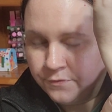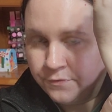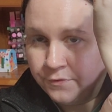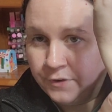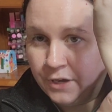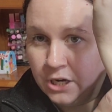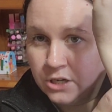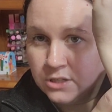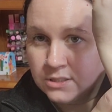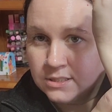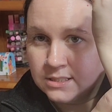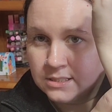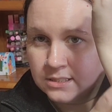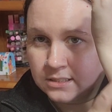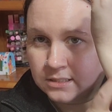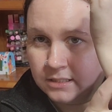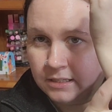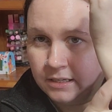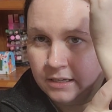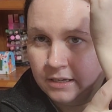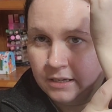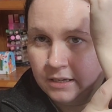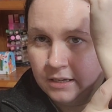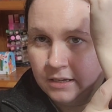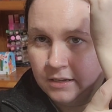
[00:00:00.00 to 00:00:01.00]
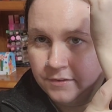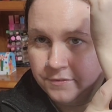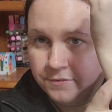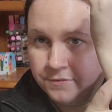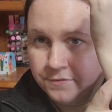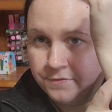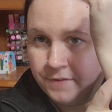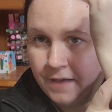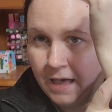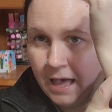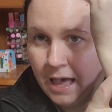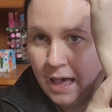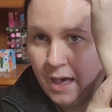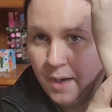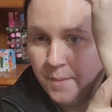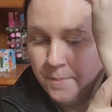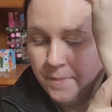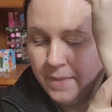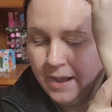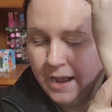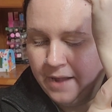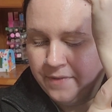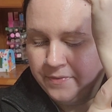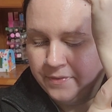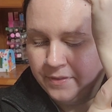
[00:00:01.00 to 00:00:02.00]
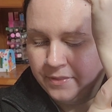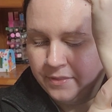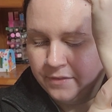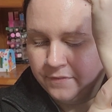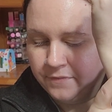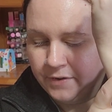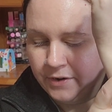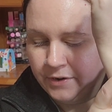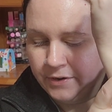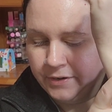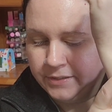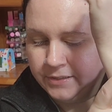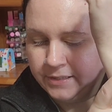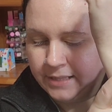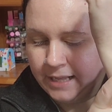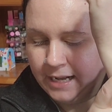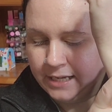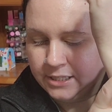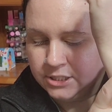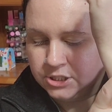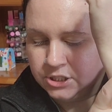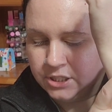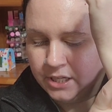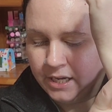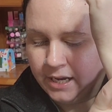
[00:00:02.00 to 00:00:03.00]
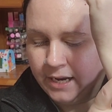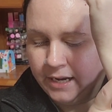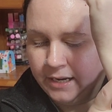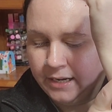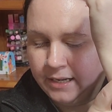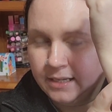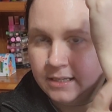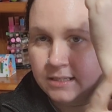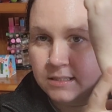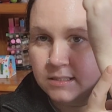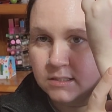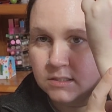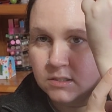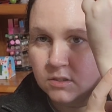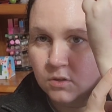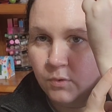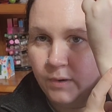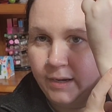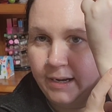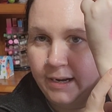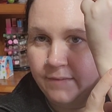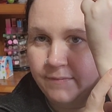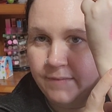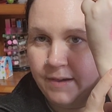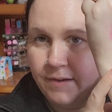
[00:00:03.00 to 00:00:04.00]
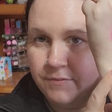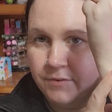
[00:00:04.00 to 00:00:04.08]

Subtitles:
Fiercely Femme, and then the very last shade is Queen of